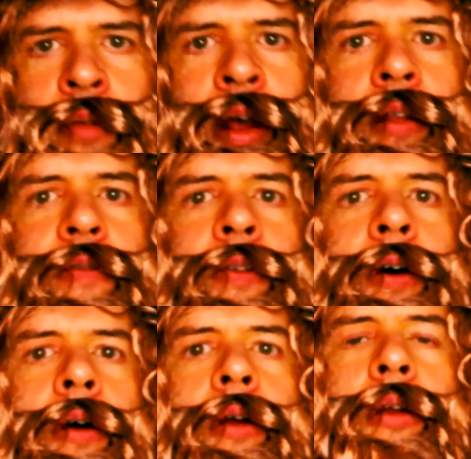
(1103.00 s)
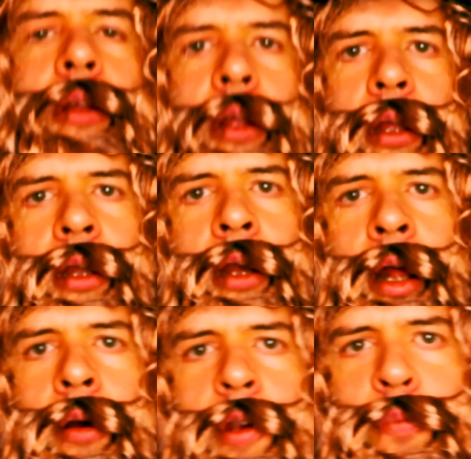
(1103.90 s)
came out of the floor.
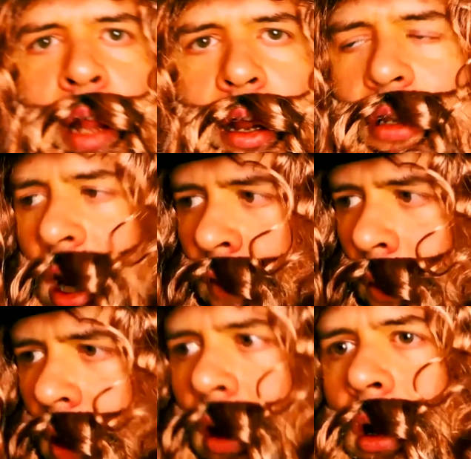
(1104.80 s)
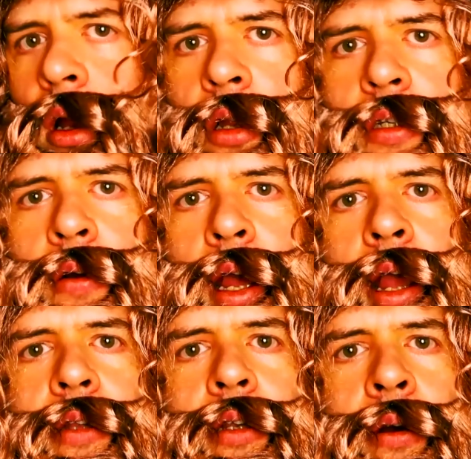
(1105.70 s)
I was blocked everywhere, so I
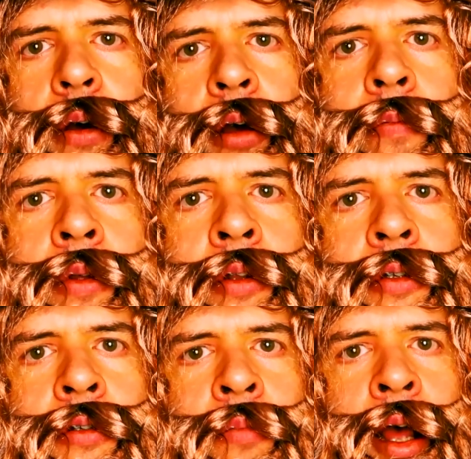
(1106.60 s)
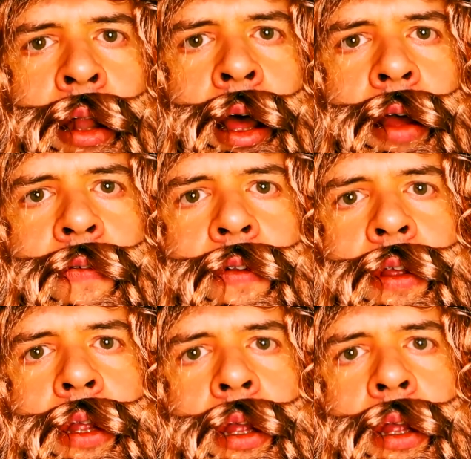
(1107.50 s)
had to go up into my loft.